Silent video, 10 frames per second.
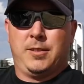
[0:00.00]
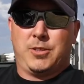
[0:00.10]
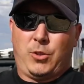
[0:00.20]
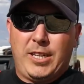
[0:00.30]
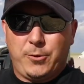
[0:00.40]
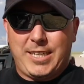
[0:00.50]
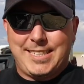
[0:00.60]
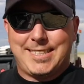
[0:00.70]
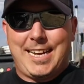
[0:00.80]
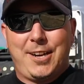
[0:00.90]
So
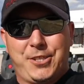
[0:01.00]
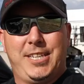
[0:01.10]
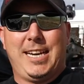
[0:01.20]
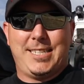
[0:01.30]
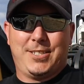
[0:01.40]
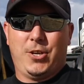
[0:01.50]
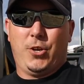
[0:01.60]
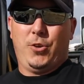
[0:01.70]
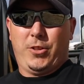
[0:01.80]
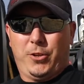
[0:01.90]
anyways, now you guys
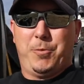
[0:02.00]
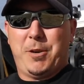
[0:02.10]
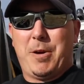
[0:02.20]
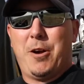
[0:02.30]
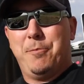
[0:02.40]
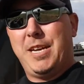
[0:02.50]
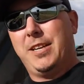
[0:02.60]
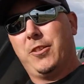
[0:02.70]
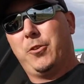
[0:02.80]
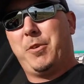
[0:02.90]
know a little bit about me,
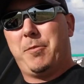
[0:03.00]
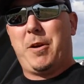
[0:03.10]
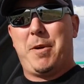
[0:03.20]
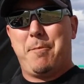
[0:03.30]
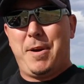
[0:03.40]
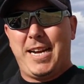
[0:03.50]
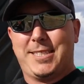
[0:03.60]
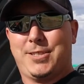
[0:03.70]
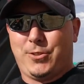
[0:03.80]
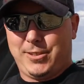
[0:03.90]
a little bit about my
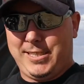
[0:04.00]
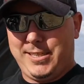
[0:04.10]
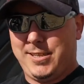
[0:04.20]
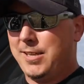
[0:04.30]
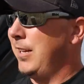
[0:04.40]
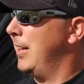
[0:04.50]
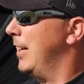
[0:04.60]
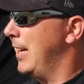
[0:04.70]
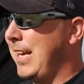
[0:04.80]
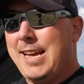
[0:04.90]
backstory.
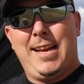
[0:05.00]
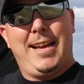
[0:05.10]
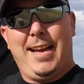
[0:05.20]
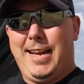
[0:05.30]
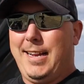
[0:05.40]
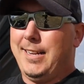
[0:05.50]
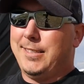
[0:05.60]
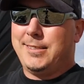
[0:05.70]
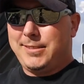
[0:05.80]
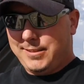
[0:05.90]
And
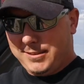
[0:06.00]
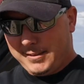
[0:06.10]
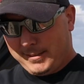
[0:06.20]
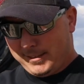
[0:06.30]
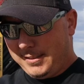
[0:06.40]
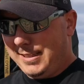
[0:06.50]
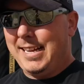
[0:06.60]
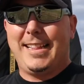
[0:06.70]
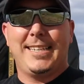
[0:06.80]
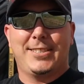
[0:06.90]

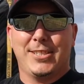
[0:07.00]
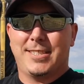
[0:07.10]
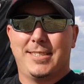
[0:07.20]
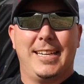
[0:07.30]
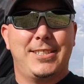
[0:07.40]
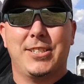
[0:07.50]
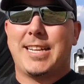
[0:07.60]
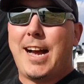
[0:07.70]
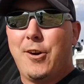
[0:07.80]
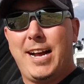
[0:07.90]
that's just
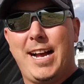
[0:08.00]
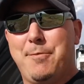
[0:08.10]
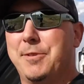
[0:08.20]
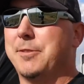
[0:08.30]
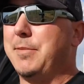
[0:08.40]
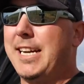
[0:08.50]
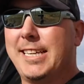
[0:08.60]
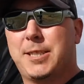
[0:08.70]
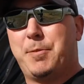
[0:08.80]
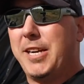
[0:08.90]
how it happens, man.
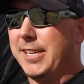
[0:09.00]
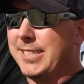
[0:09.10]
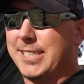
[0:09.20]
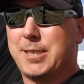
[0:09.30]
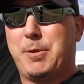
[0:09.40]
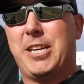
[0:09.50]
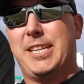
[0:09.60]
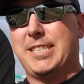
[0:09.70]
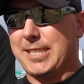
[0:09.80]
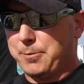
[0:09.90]
Experience,
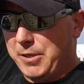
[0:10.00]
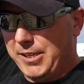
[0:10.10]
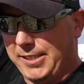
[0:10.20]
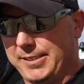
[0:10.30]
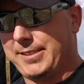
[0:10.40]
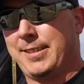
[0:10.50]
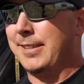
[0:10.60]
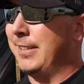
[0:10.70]
experience, experience.